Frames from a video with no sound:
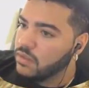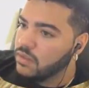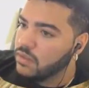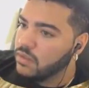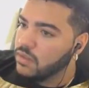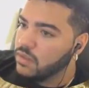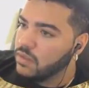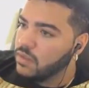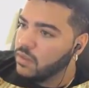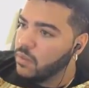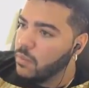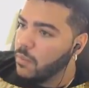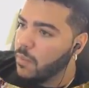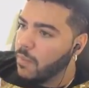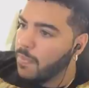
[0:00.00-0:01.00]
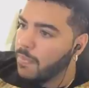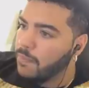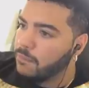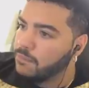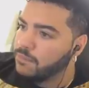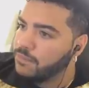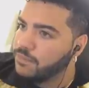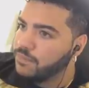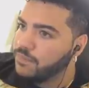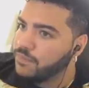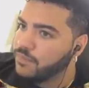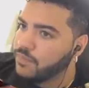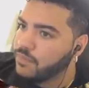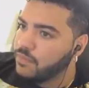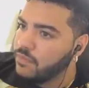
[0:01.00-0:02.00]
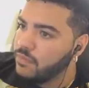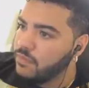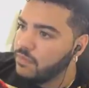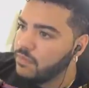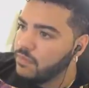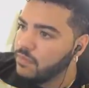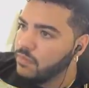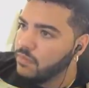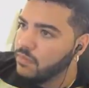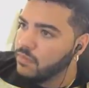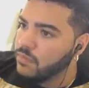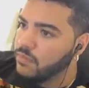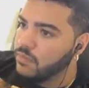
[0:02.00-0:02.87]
[no speech]